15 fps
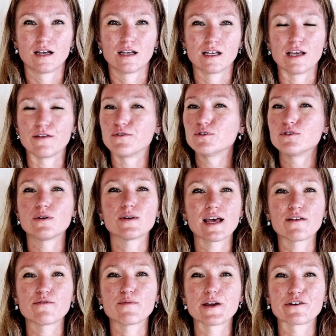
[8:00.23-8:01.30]
If you don't have
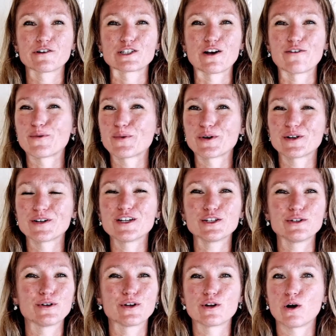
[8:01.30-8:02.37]
Microsoft Word, you
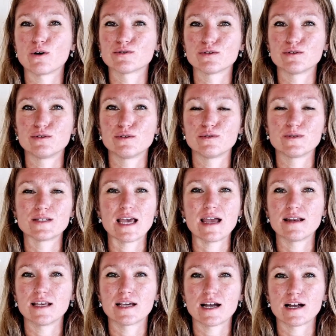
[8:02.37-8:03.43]
can also use any
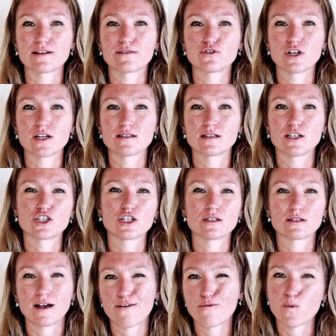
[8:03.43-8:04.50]
kind of translation
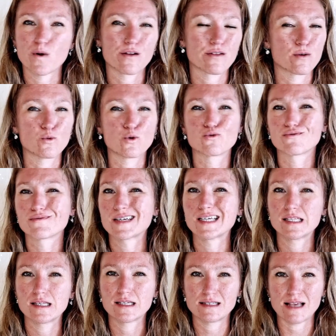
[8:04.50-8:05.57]
software that will read
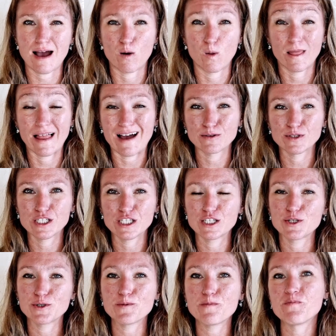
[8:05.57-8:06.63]
this out loud to
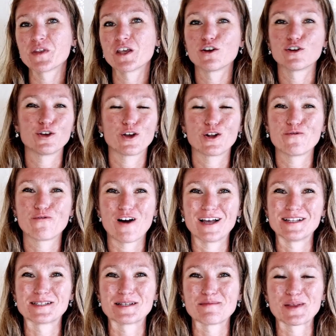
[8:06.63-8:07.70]
you. You can find
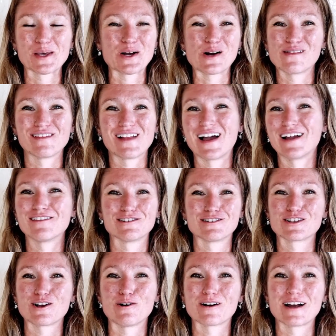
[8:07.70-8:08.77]
something online. There's
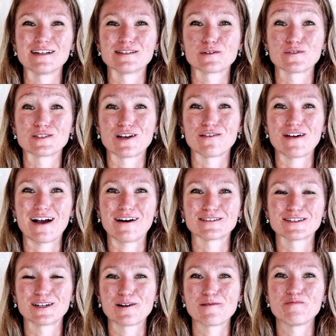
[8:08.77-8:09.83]
all kinds of stuff out
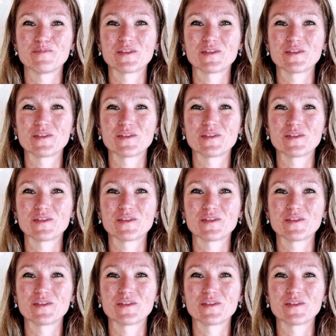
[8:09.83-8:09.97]
there.